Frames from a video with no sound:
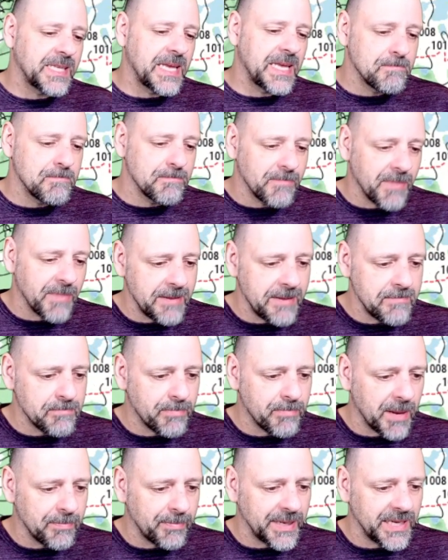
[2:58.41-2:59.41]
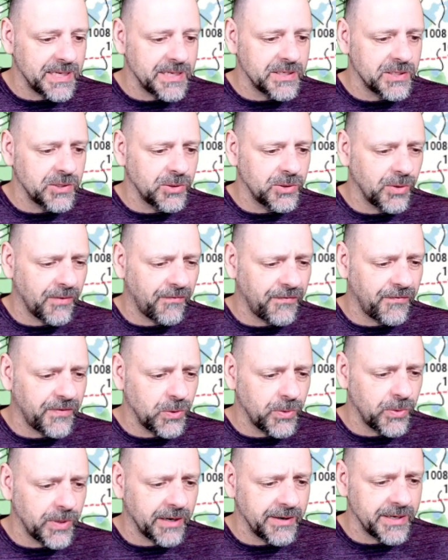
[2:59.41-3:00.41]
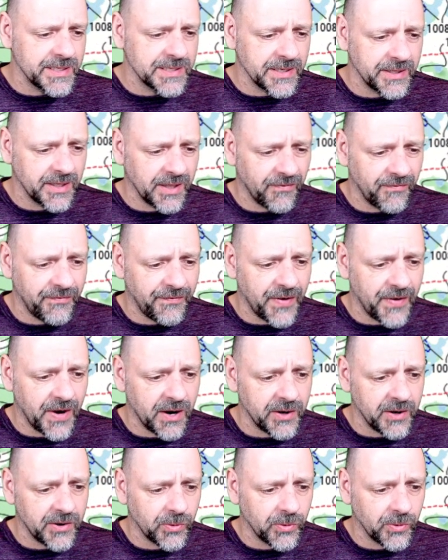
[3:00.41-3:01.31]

They might bump into a few areas on the far